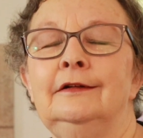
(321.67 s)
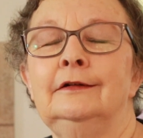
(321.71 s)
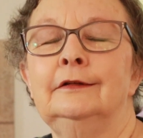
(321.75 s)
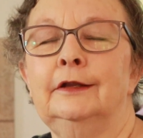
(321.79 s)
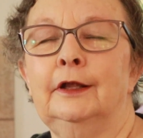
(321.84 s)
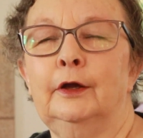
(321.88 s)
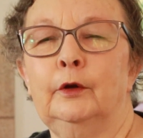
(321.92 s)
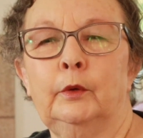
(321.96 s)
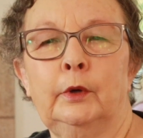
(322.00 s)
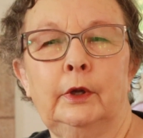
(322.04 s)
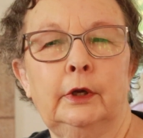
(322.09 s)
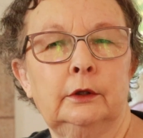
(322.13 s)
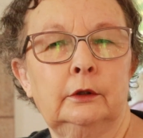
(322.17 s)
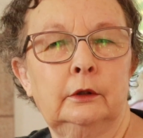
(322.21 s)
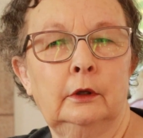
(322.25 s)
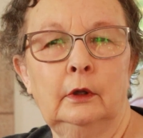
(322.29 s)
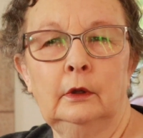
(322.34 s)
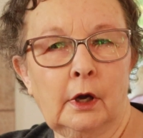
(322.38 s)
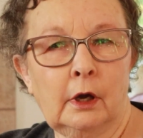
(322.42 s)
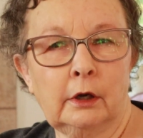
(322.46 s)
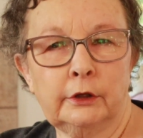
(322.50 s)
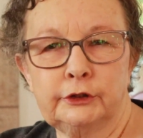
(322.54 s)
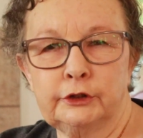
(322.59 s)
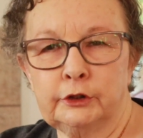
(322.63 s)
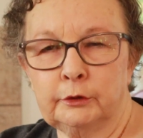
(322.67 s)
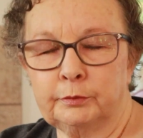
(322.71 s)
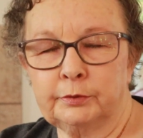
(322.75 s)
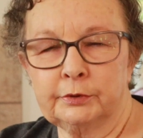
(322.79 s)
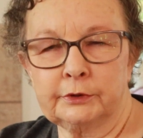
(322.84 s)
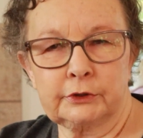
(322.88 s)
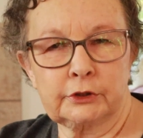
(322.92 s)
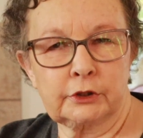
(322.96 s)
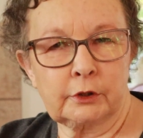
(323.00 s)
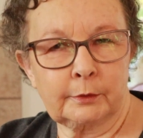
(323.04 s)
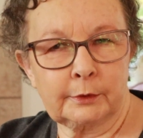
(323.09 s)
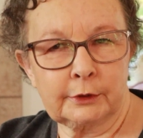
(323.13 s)
They went, God, you
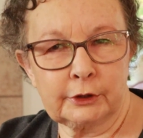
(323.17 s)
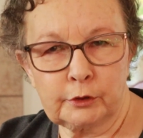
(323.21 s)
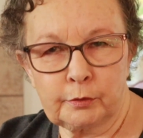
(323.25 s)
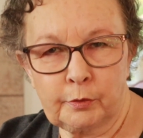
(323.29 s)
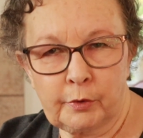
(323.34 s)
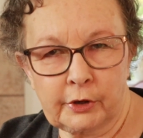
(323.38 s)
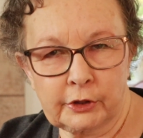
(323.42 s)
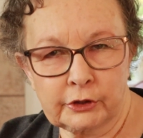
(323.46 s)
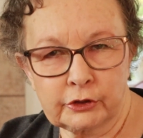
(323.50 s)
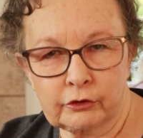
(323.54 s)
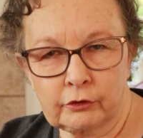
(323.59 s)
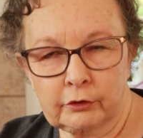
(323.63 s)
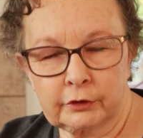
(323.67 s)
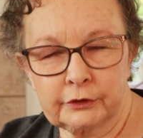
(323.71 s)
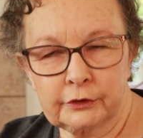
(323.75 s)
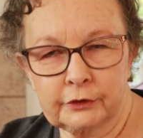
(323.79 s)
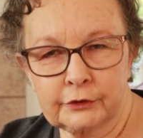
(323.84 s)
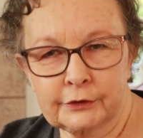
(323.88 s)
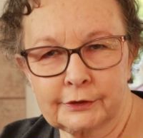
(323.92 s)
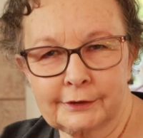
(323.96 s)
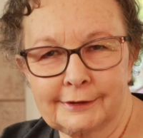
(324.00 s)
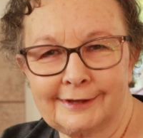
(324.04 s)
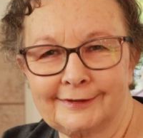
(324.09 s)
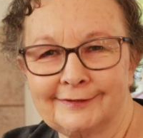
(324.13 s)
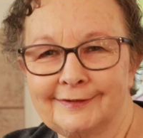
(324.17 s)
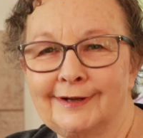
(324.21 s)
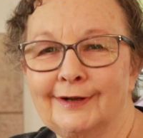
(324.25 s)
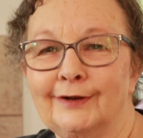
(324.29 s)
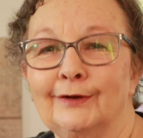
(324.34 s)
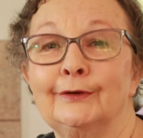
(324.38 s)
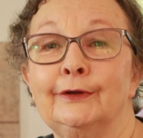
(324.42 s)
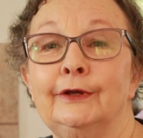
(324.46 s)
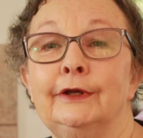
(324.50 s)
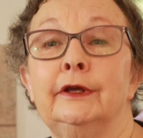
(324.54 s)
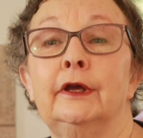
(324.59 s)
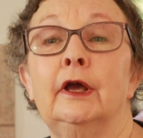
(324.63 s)
put so much pressure on yourself. I
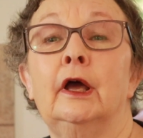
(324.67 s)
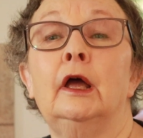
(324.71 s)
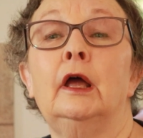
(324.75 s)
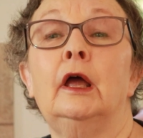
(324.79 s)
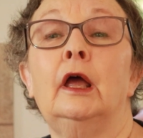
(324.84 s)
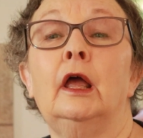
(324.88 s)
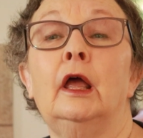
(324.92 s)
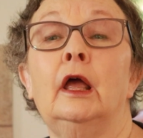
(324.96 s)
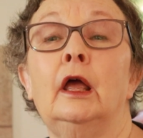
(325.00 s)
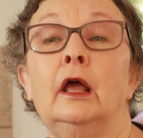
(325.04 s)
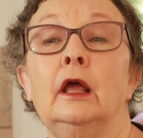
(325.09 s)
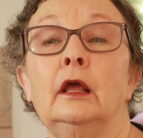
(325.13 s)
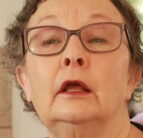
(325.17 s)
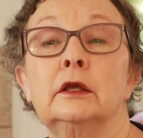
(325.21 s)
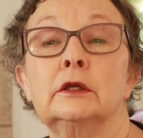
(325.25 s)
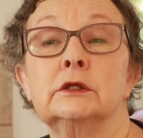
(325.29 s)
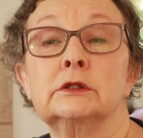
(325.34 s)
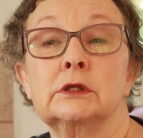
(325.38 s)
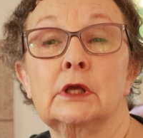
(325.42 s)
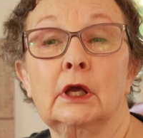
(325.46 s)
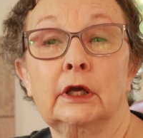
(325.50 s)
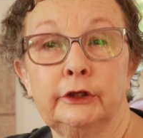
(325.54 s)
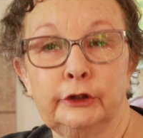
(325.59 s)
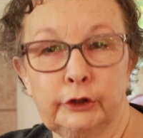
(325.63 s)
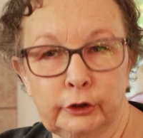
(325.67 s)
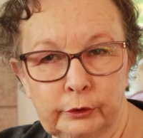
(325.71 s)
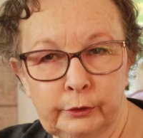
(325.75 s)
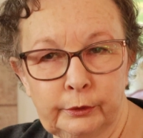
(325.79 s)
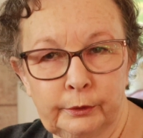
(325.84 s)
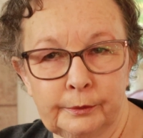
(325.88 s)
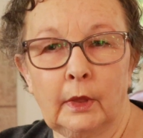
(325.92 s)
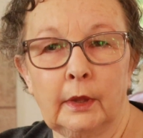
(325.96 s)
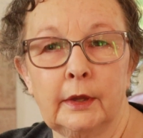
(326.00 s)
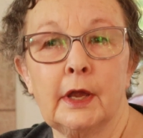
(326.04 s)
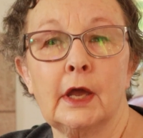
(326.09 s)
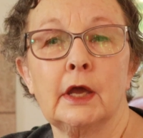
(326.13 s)
go, yes, I do.
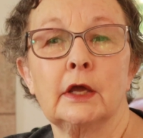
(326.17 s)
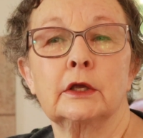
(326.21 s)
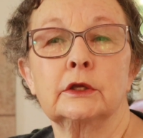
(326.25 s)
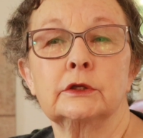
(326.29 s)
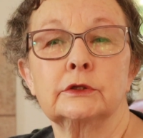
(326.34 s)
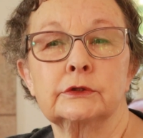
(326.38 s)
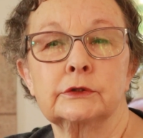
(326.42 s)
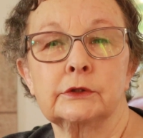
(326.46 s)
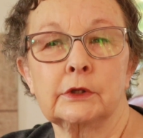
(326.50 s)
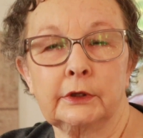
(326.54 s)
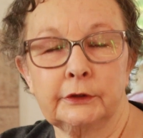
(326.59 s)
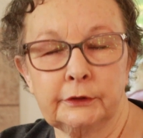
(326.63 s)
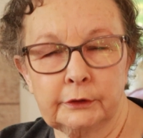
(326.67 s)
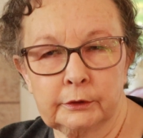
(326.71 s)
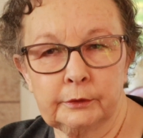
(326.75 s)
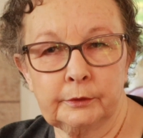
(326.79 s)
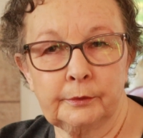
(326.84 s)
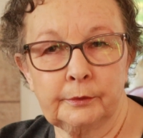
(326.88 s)
Yes, I do.